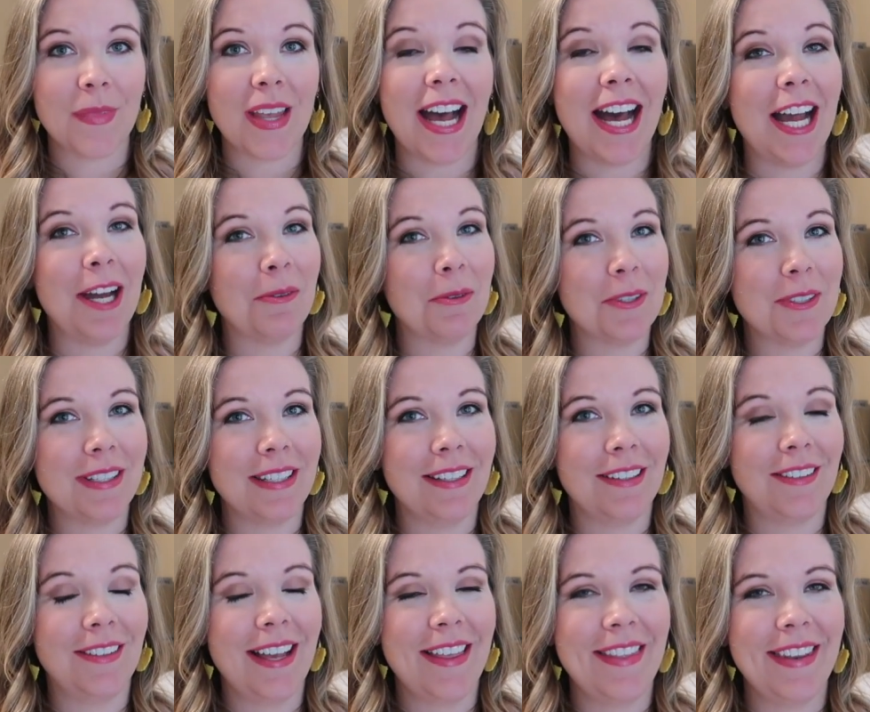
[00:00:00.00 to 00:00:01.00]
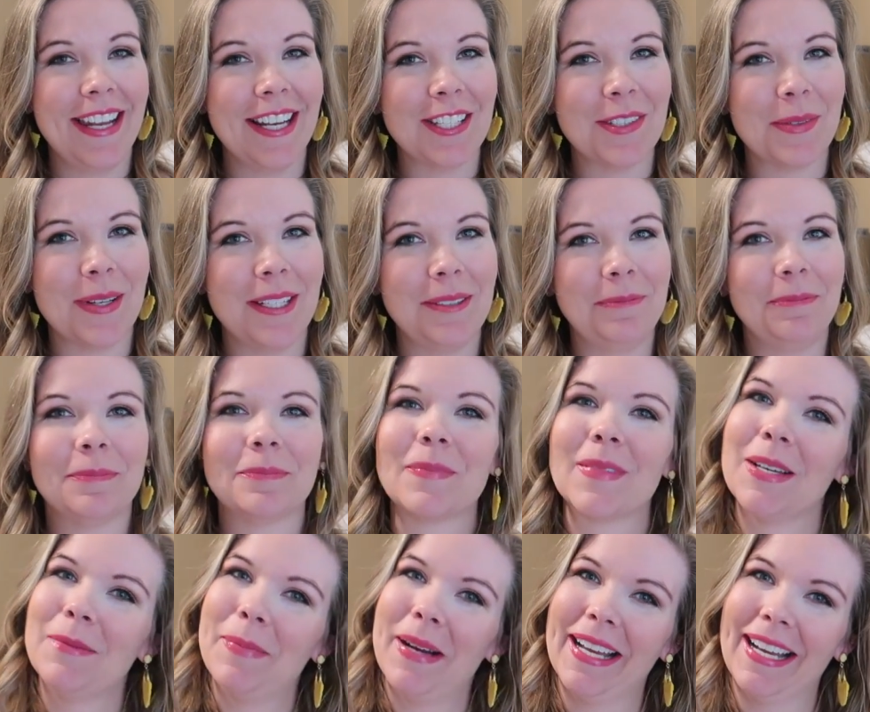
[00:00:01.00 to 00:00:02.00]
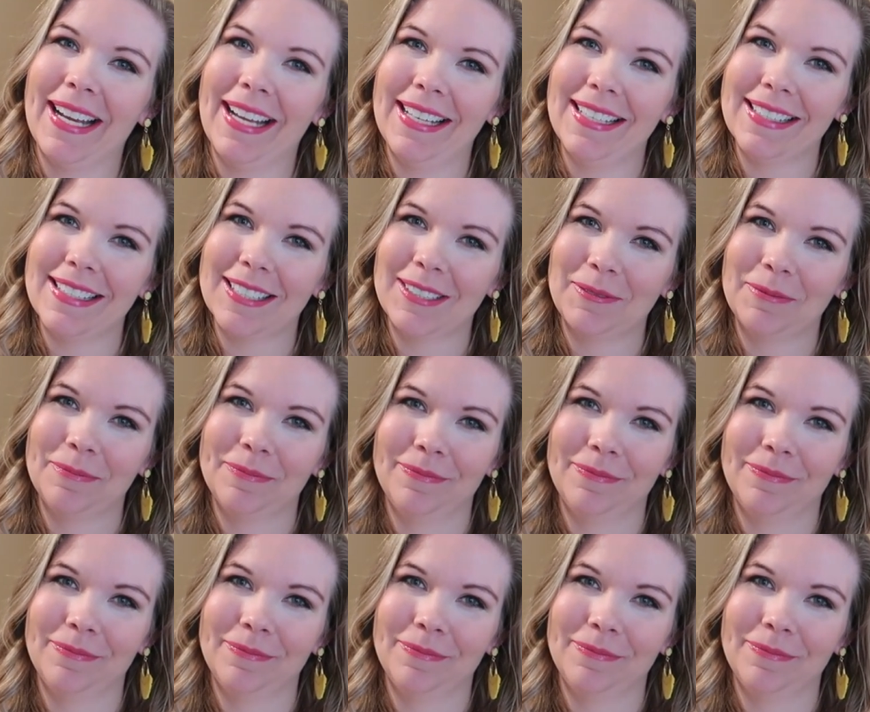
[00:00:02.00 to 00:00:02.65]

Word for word: I will see y'all in the next one. Bye guys.